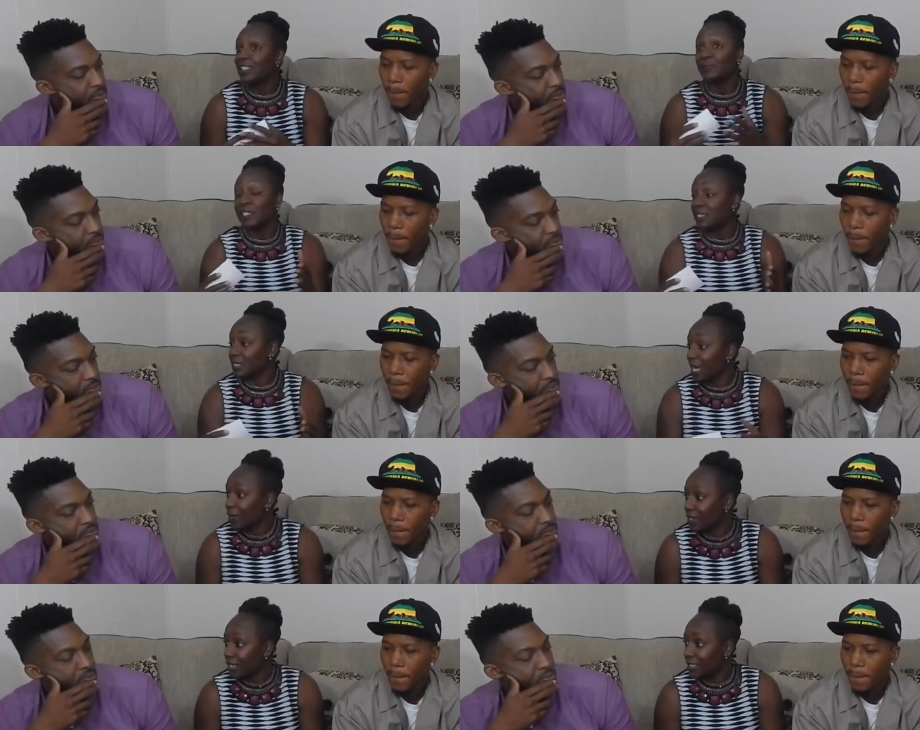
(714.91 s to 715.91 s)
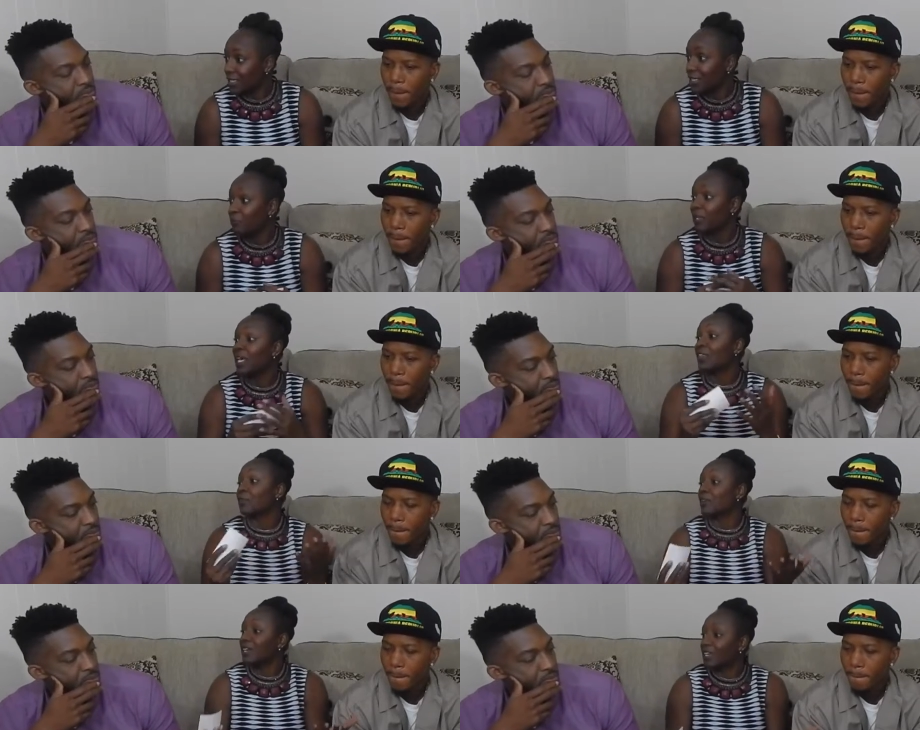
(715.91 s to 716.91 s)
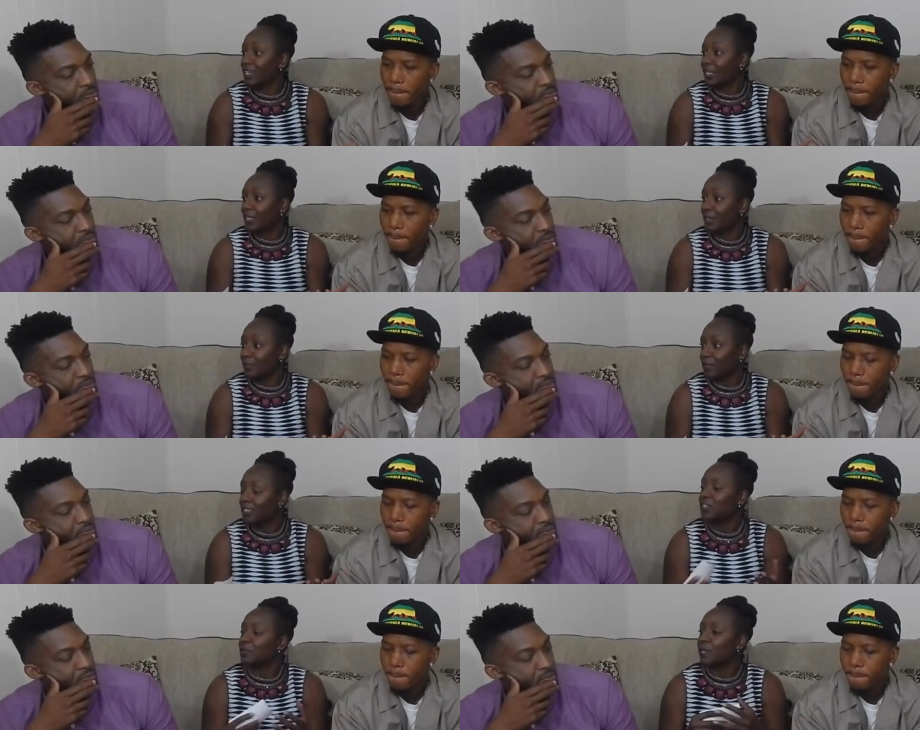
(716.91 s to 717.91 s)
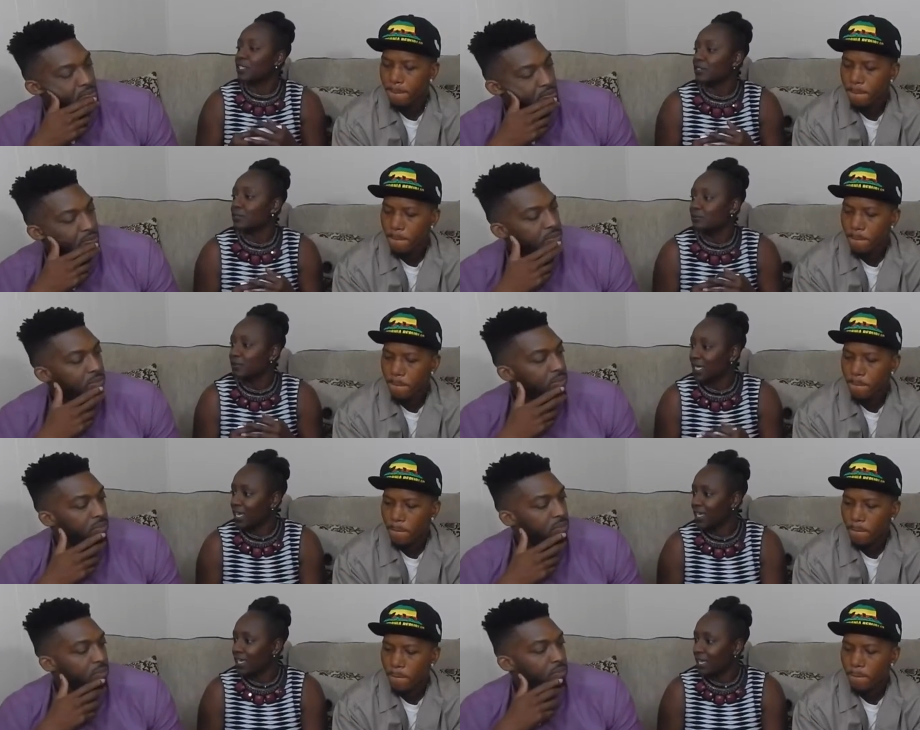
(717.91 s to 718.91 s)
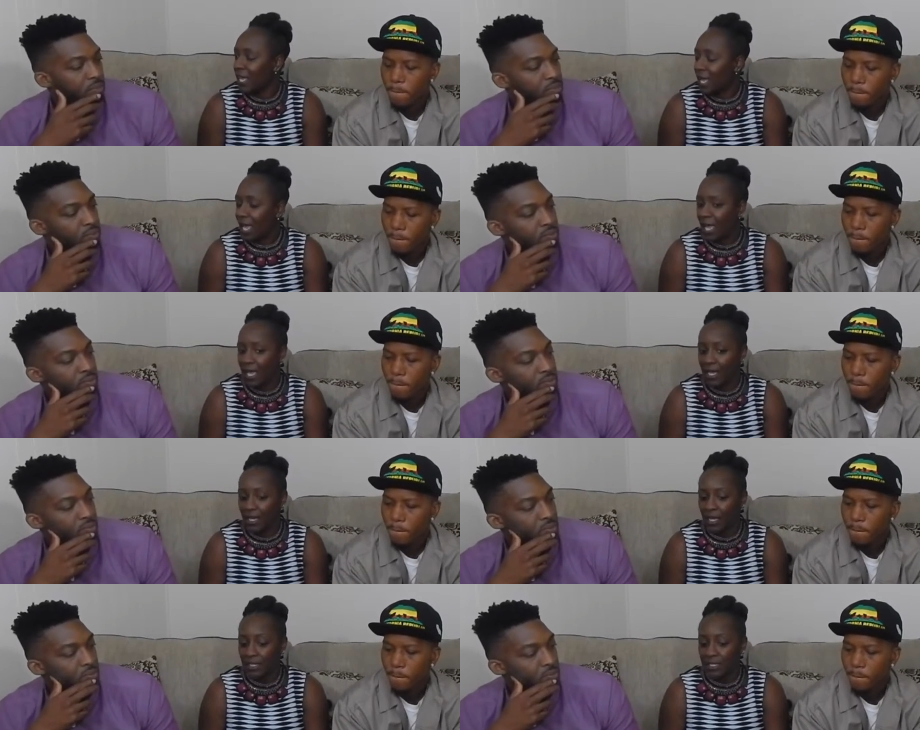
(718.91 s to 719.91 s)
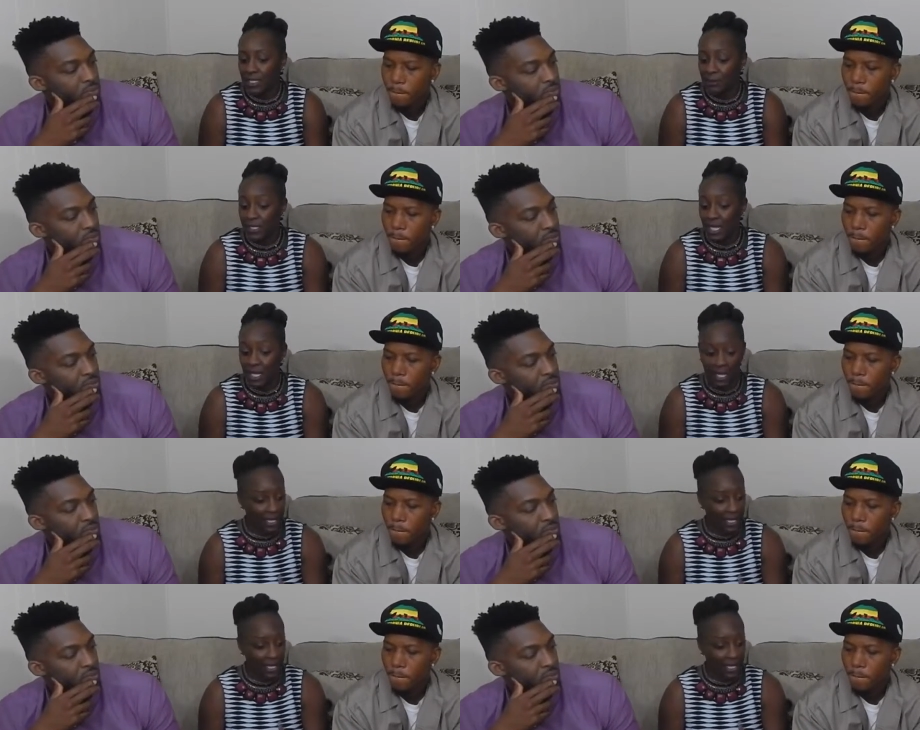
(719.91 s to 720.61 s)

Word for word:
Speaker 1: especially nowadays, it's a plethora of interracial dating, mm-hmm. and it seems that